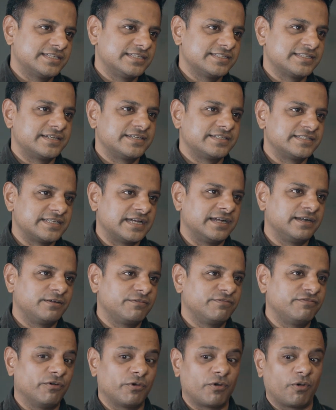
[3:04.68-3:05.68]
is a result
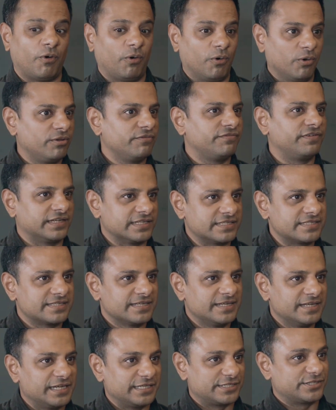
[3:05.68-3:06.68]
for all of us.
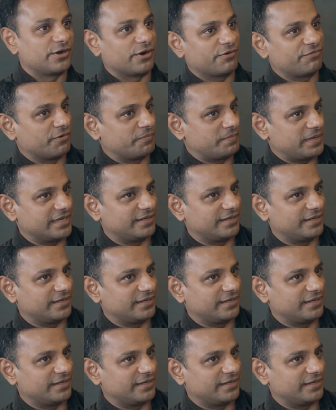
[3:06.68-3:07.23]
It's not for me